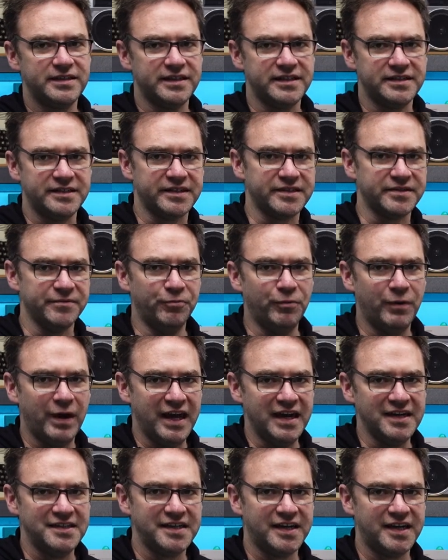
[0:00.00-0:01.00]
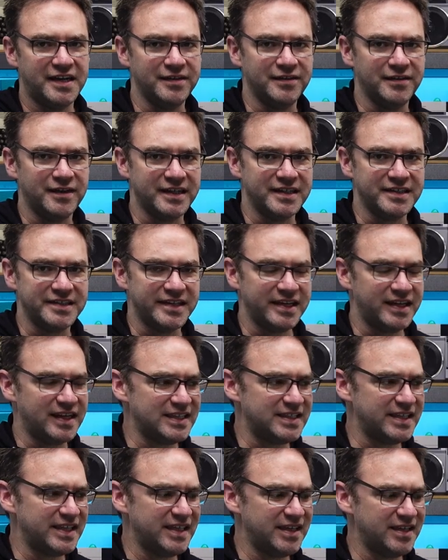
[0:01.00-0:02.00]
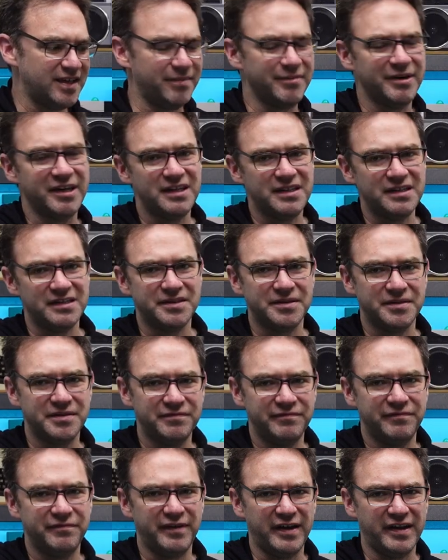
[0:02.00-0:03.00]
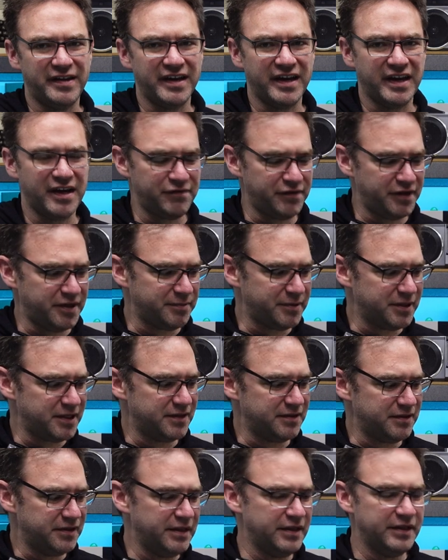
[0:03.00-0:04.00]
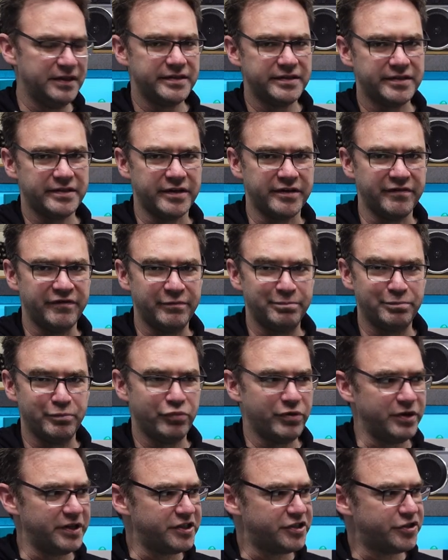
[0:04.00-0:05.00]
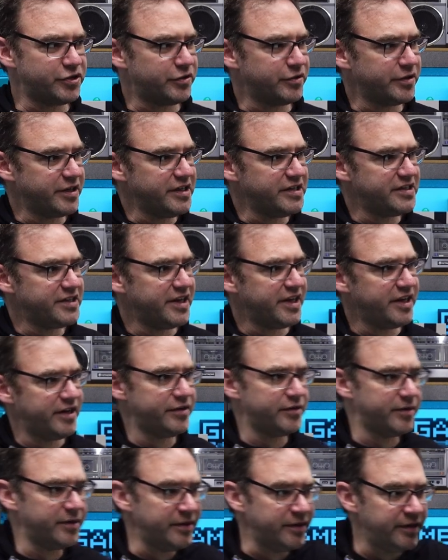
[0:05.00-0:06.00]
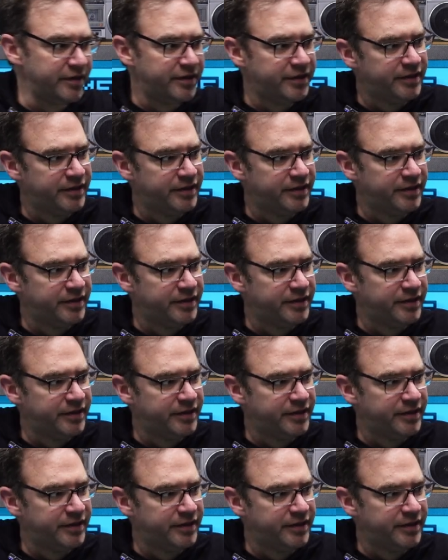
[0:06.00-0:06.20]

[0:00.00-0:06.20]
It doesn't weigh a ton like a CRT. I mean, it is fairly heavy, but it's got a pretty chunky stand on it.